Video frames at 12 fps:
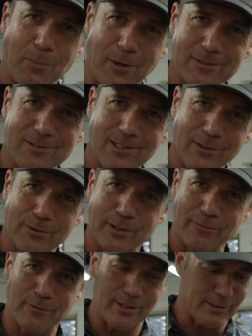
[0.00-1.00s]
parts a little
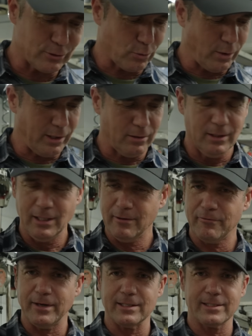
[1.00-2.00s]
different as well.
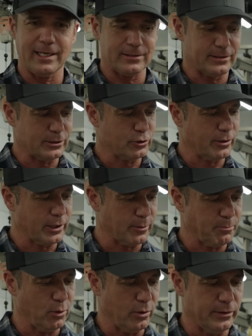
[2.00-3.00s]
Fantastic trigger
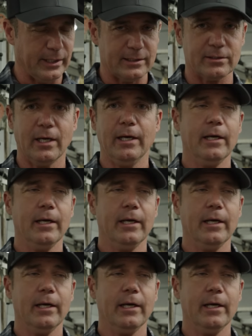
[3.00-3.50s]
pull on this.